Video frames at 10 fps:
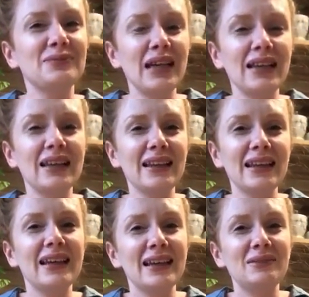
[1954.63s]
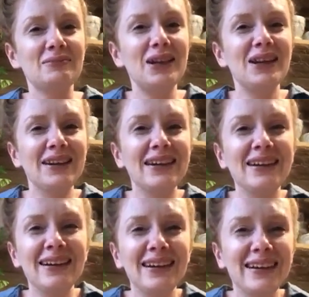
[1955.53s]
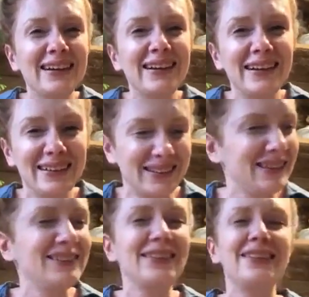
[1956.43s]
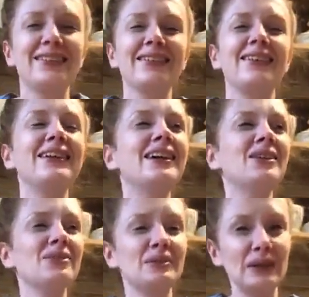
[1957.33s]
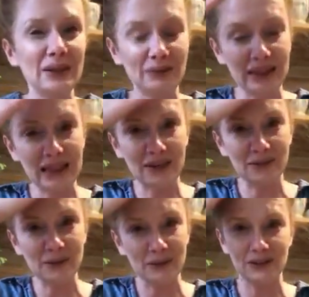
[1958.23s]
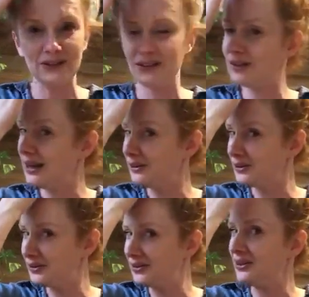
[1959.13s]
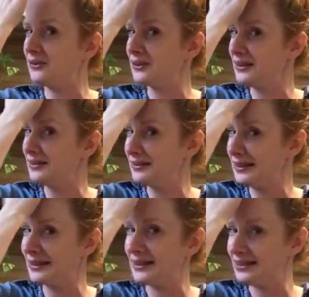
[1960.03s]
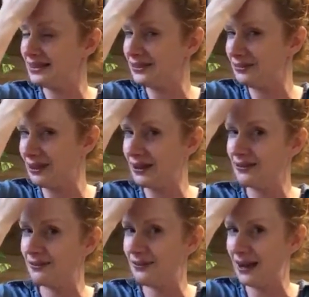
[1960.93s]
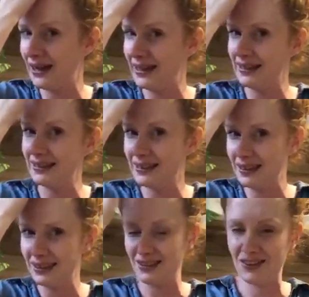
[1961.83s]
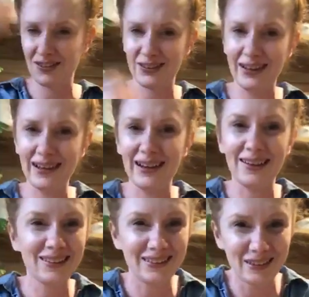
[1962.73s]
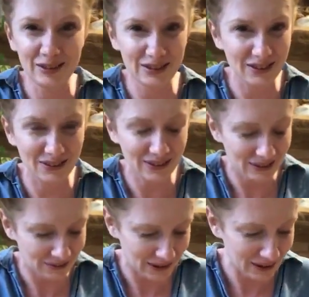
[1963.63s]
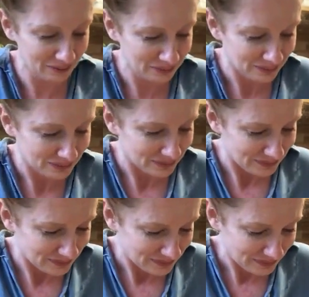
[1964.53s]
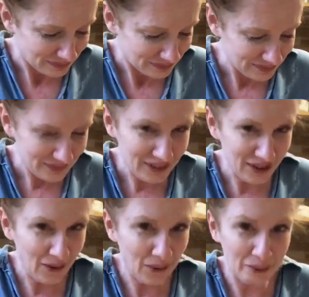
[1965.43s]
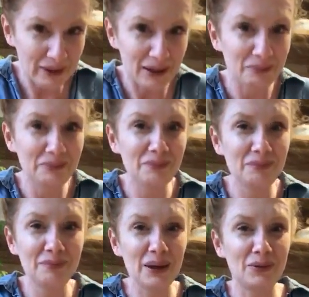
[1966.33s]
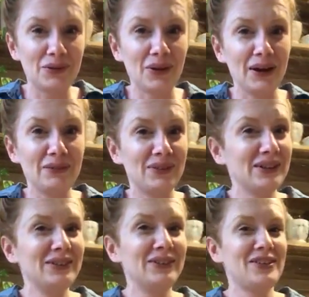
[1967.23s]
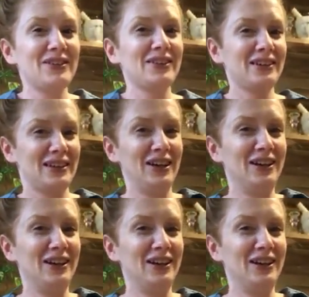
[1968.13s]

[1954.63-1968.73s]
And then the kid, because she's still, for about a week afterwards, her hair was still really slick, and she has very fine, straight hair too, which is really funny. Oh man, I'm sorry, but it was just like...